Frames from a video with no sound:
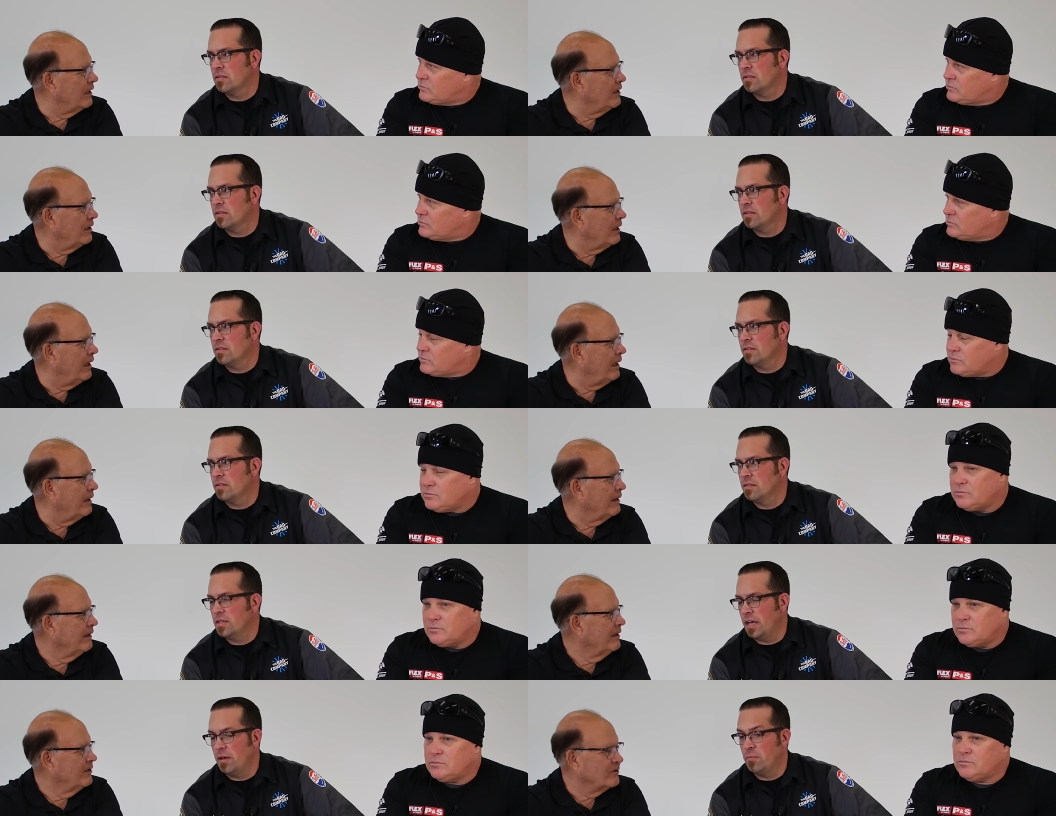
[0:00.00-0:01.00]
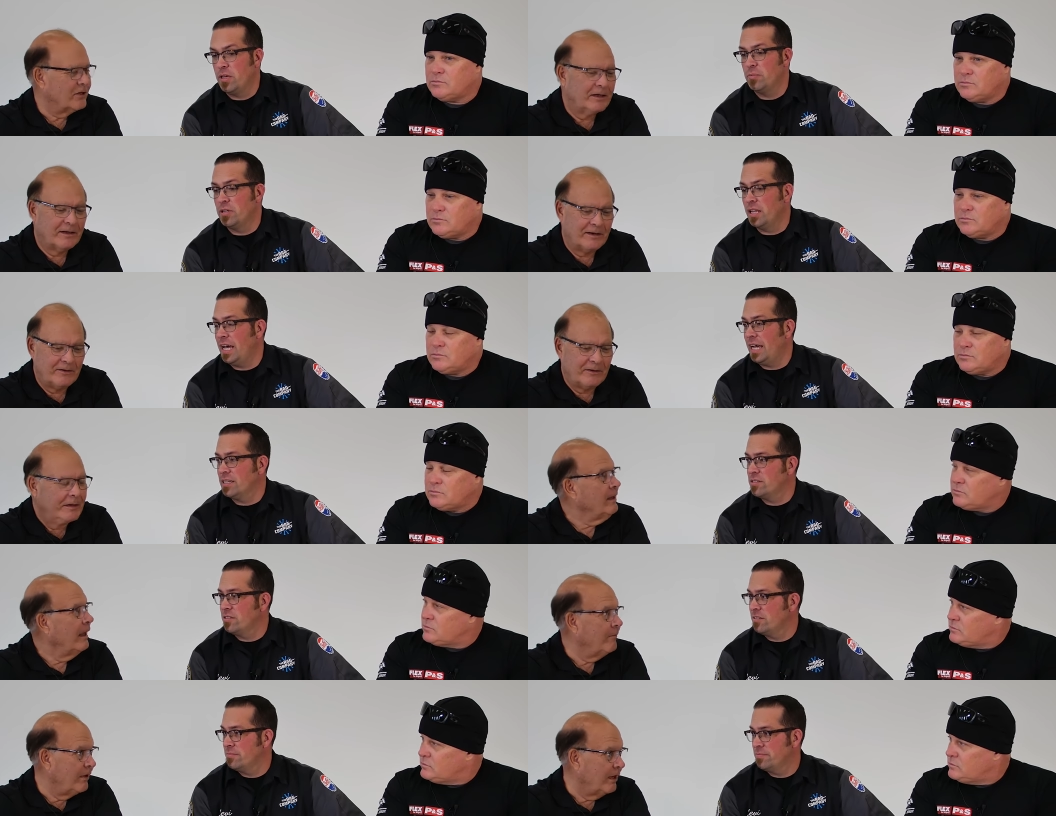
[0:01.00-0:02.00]
Speaker 1: that you can.
Speaker 2: Yeah, and be able to
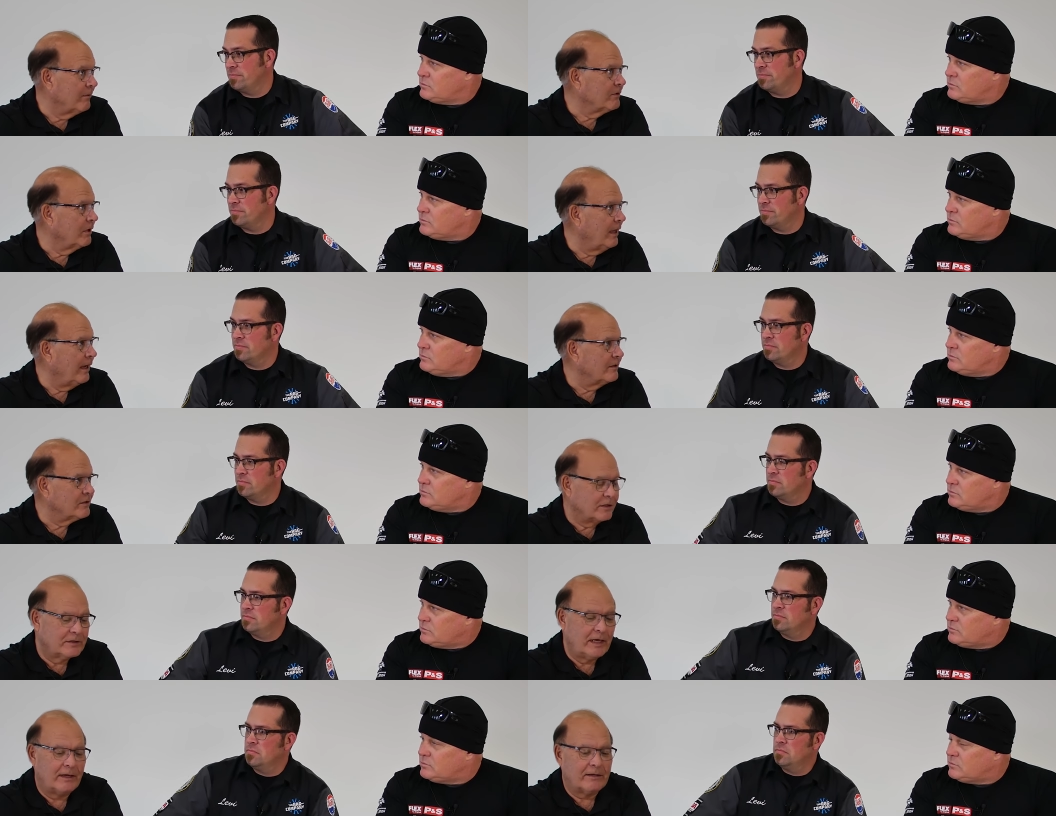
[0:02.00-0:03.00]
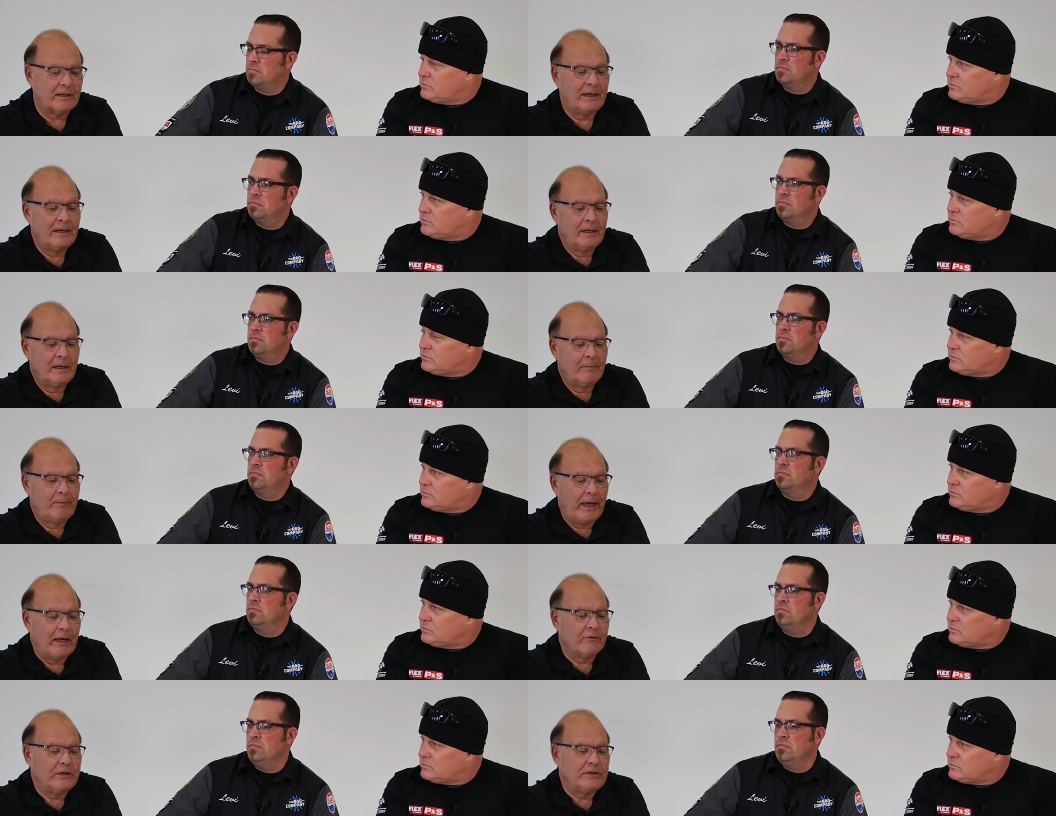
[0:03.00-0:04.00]
last.
Speaker 1: And be able to last, exactly.
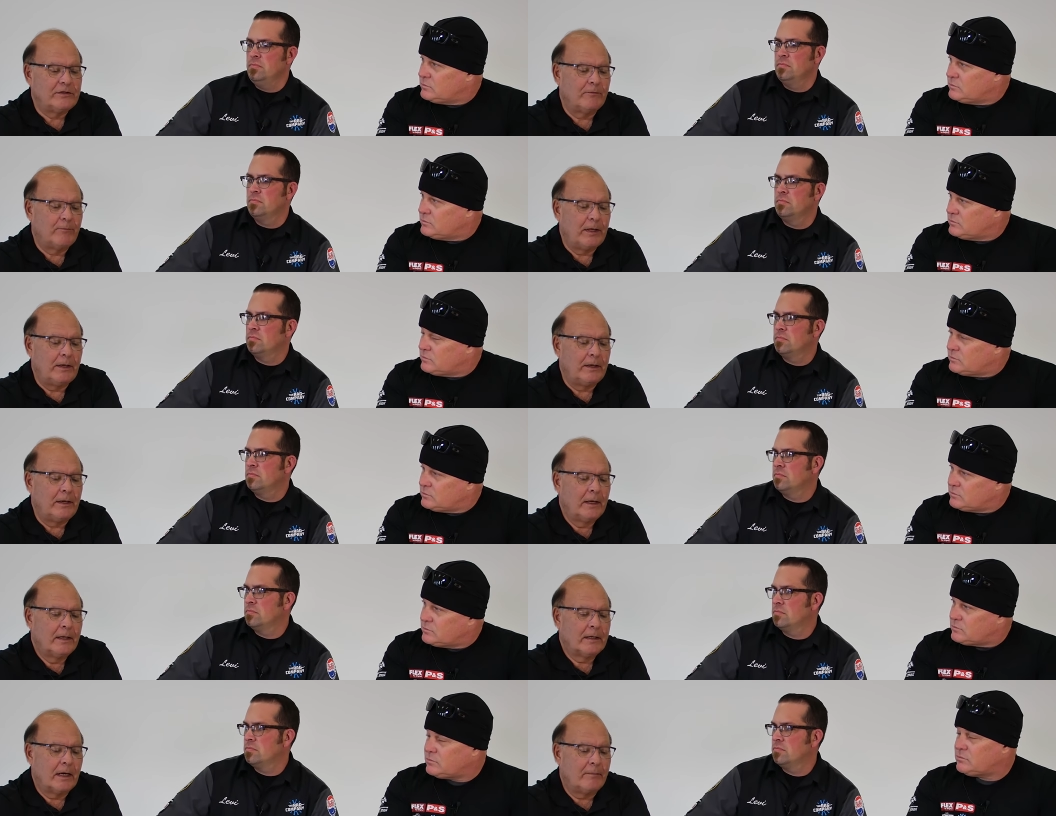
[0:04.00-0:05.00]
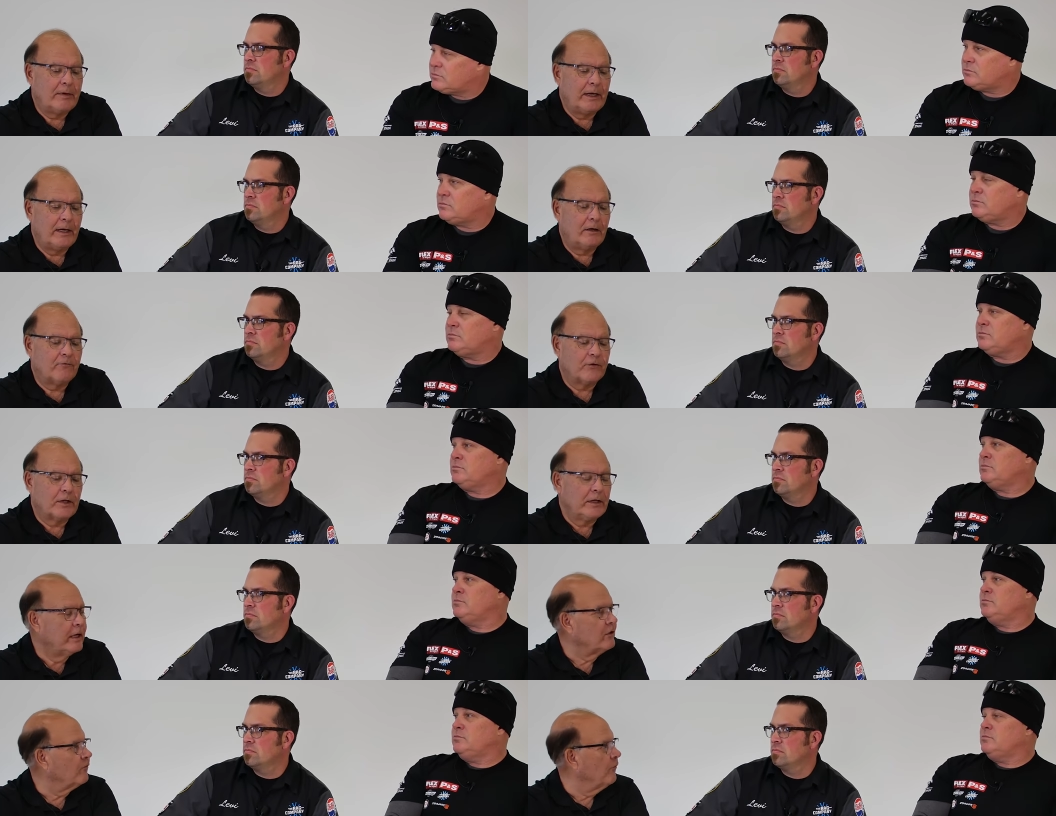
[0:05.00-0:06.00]
Batteries have been coming on for the
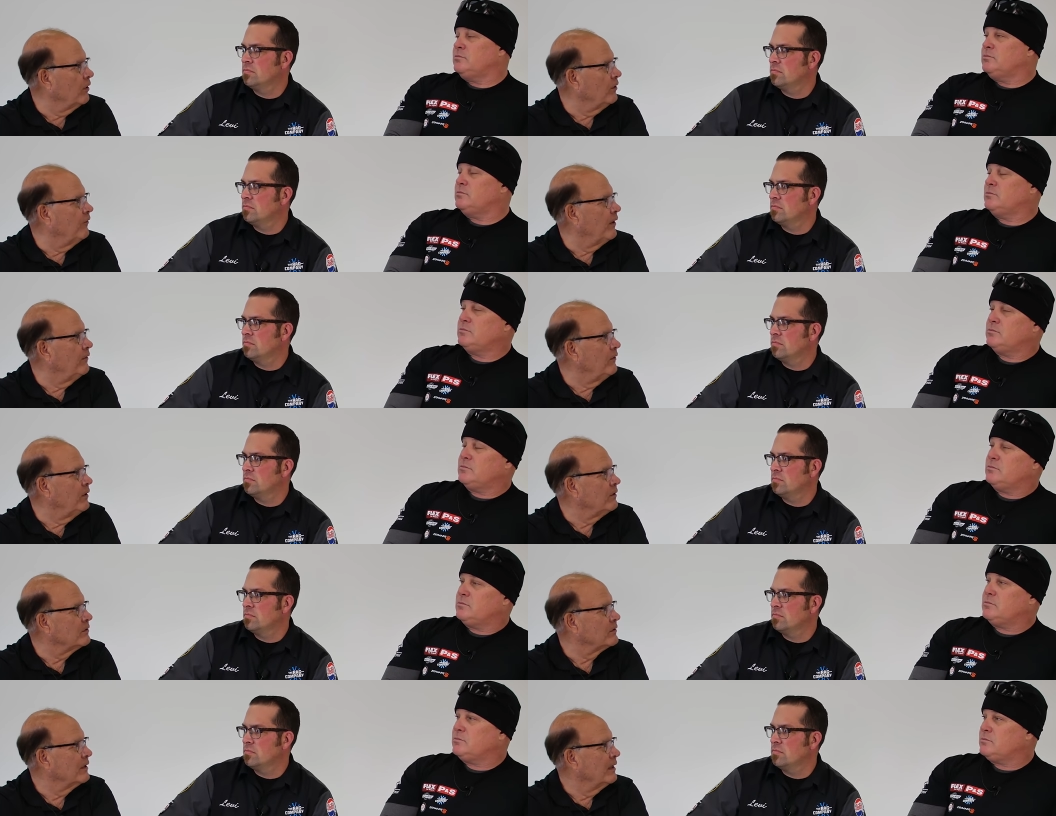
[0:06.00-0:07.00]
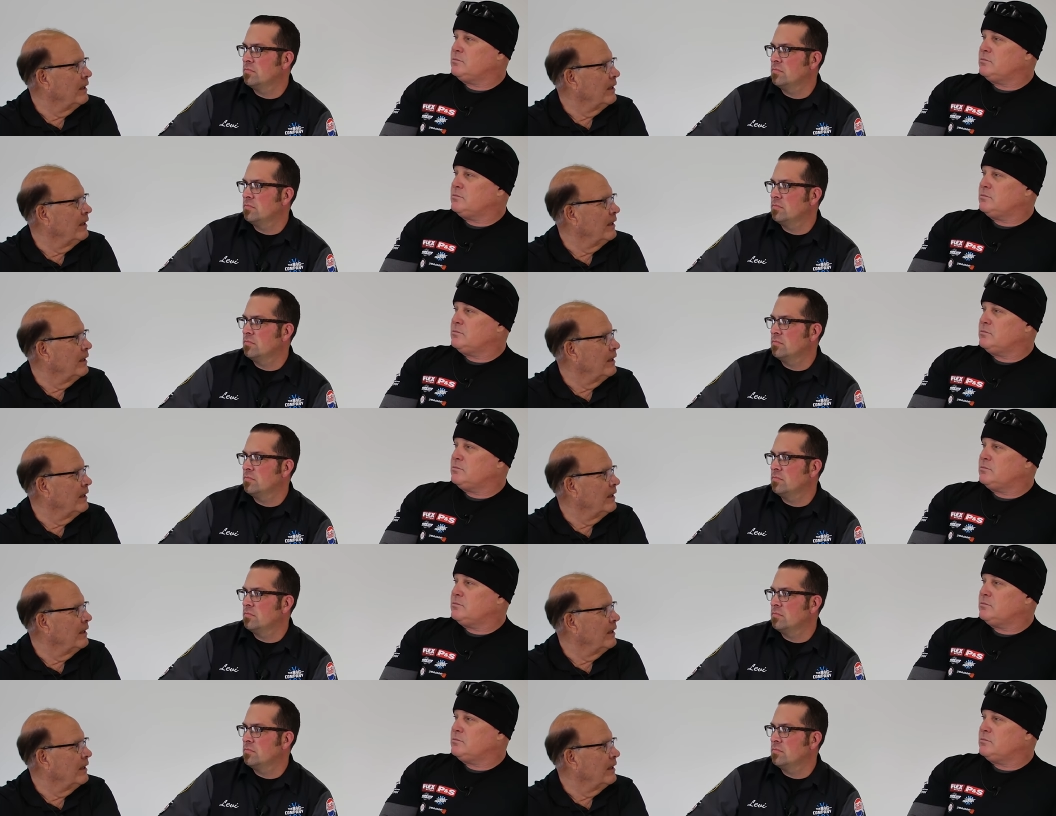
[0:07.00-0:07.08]
last 45 years.